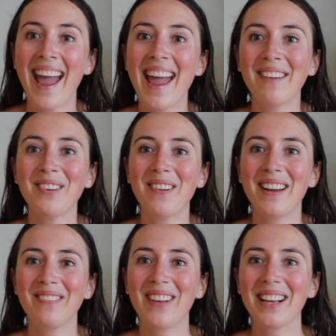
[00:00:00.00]
Hey
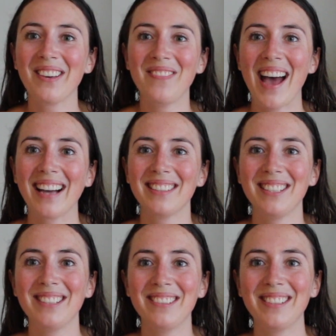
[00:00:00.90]
everyone, welcome back
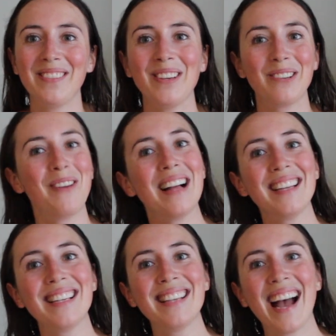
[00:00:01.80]
to
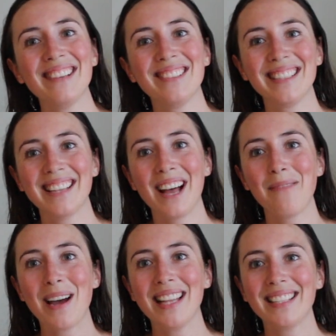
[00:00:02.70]
cvowellness. As you can tell
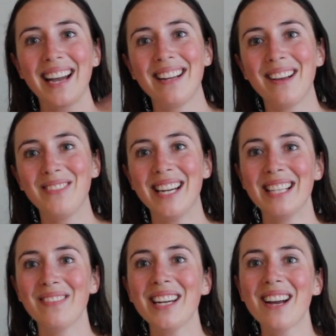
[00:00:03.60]
by the title of
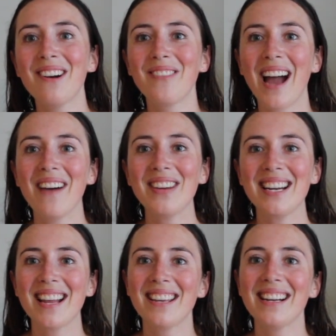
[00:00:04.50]
today's video, we're having
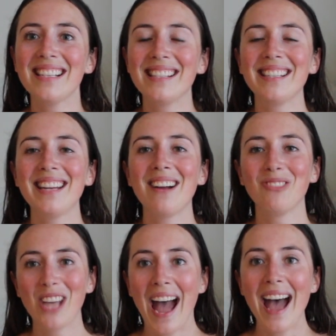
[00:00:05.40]
another
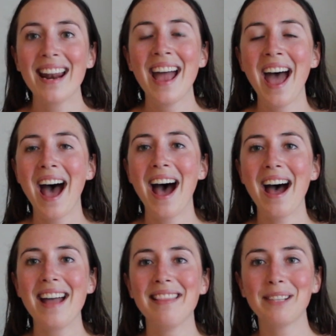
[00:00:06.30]
sit-down chat,
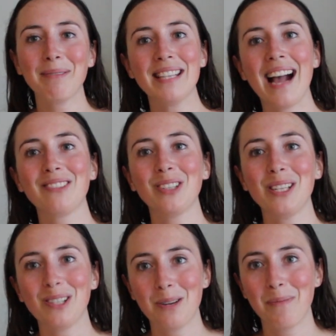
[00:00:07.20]
uh, and this one's
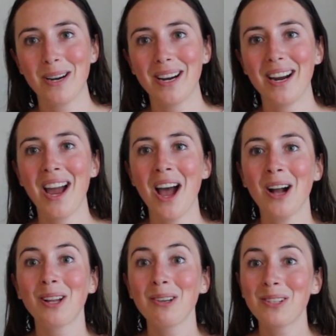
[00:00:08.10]
actually super
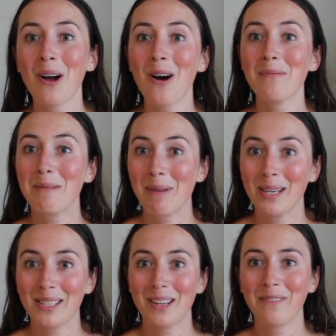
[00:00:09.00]
close to home and
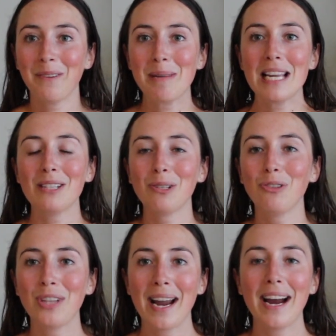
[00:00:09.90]
personal for me to
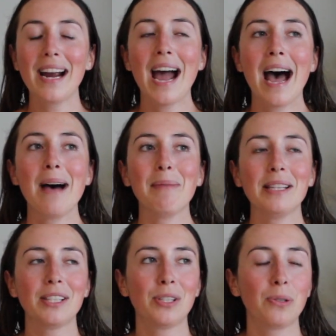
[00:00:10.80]
share. Um,
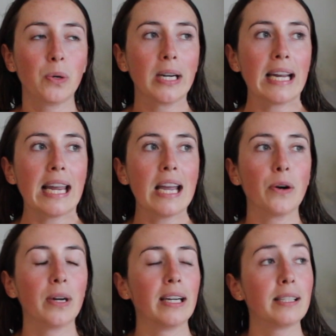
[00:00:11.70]
it's a story,
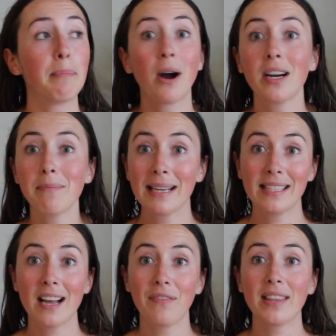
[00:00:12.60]
or it's a part of
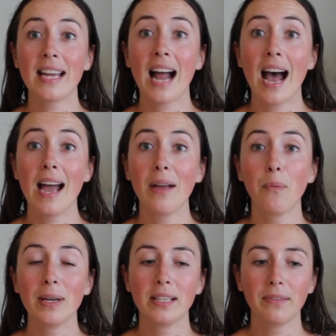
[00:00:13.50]
myself that I
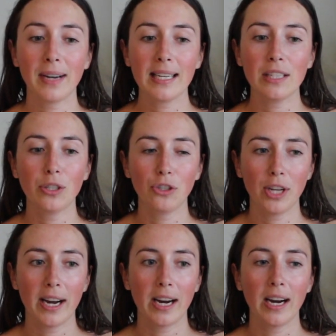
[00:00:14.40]
wasn't ready to
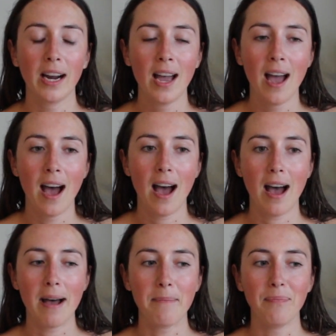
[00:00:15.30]
share
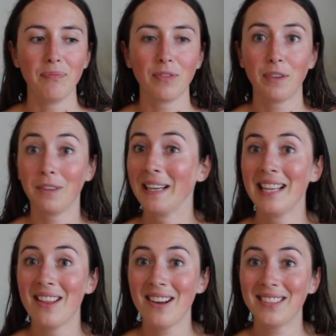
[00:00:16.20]
um, for a
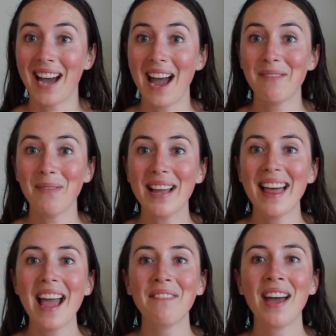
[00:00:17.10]
really long time in my
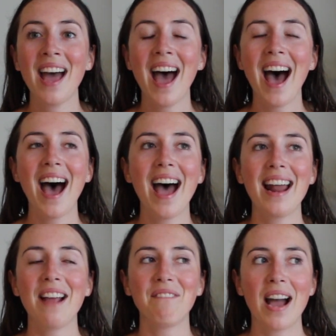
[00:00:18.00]
life, uh,
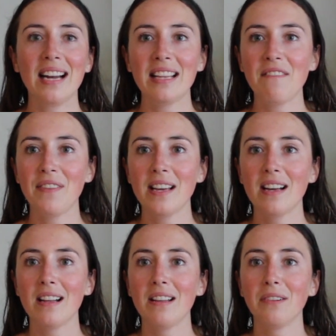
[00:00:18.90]
and I finally
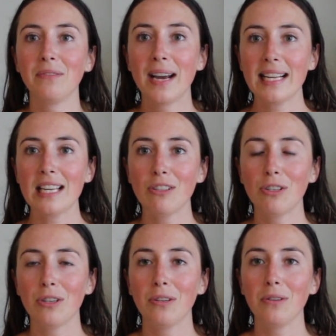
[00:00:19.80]
feel ready
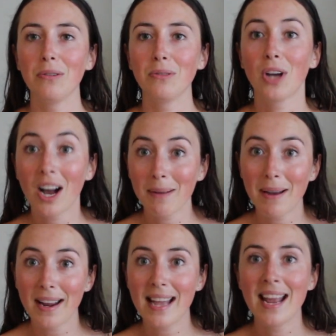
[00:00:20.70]
to talk
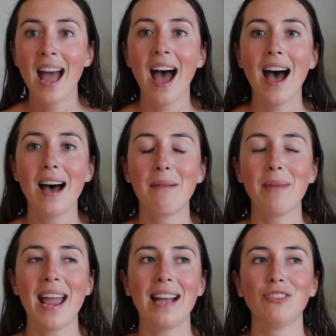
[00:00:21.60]
about it um,
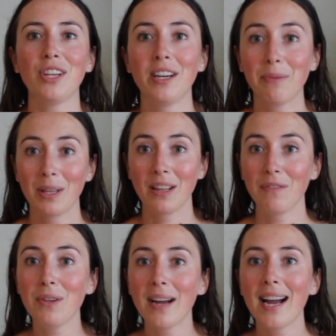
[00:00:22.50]
and share it with all of
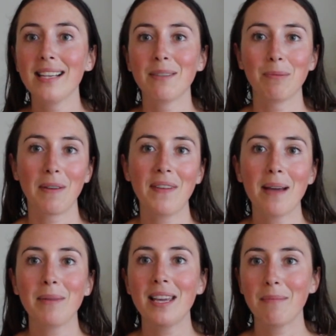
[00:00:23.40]
you guys and with my
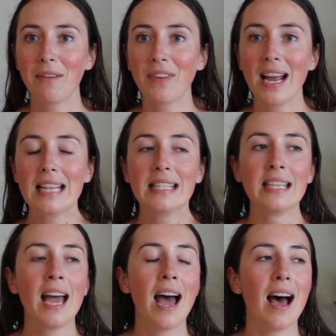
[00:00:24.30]
family and my friends,
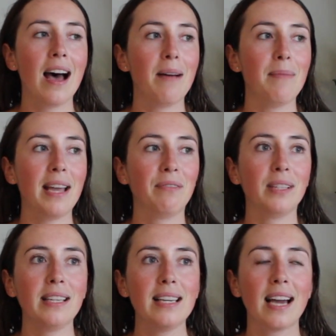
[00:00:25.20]
um, and
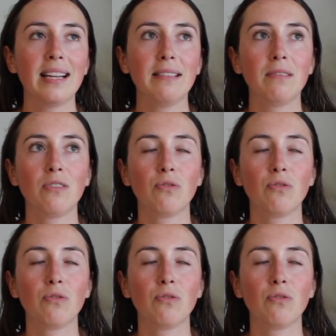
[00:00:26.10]
really kind of